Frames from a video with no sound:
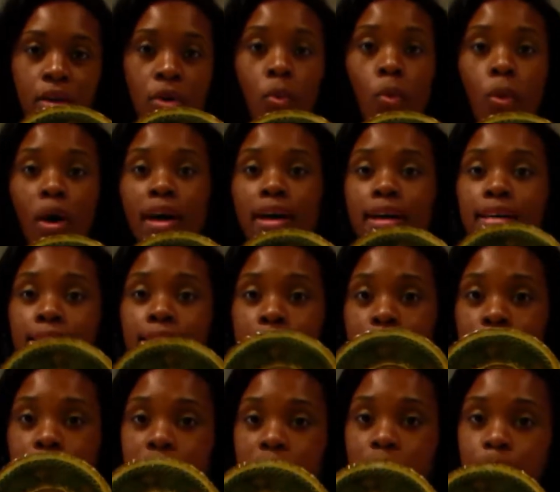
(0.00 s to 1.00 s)
was
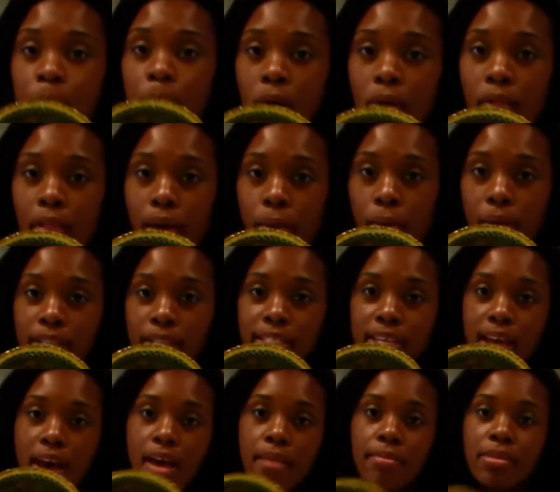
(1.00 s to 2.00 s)
this bowl at one
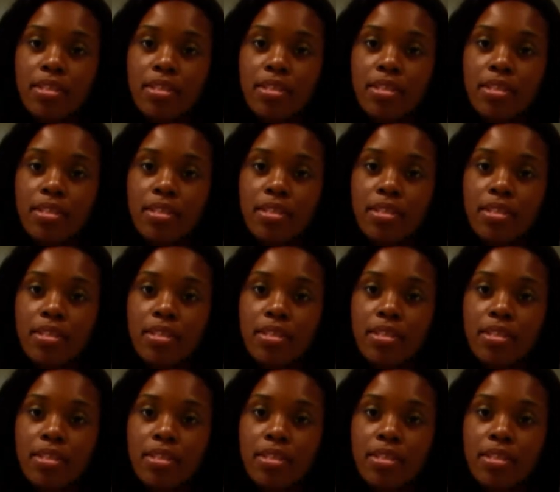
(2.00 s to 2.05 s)
time.